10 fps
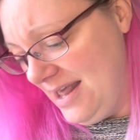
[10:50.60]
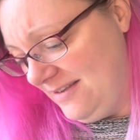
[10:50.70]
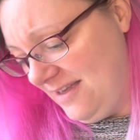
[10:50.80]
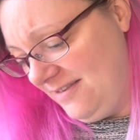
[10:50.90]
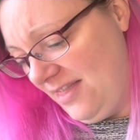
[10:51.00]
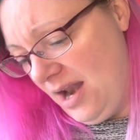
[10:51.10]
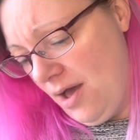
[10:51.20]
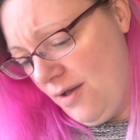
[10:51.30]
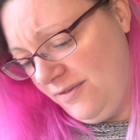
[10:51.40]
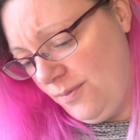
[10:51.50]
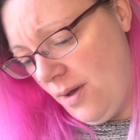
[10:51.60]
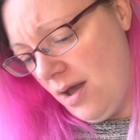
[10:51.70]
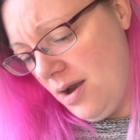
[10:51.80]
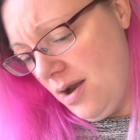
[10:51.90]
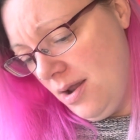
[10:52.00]
is this the last
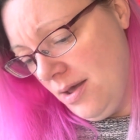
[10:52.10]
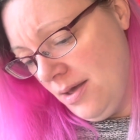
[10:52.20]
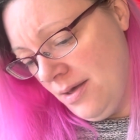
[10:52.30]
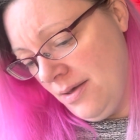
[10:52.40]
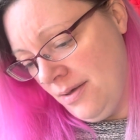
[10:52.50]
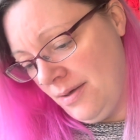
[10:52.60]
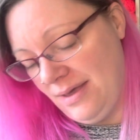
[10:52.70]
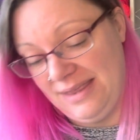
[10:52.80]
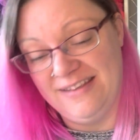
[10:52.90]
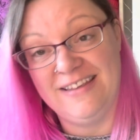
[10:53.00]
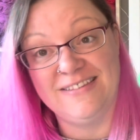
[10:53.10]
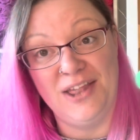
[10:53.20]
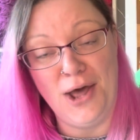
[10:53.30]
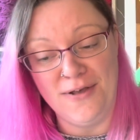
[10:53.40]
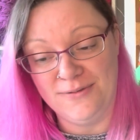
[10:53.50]
one? This is
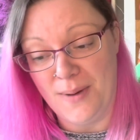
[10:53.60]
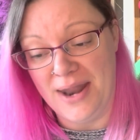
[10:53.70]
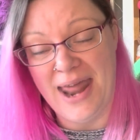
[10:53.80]
the last one,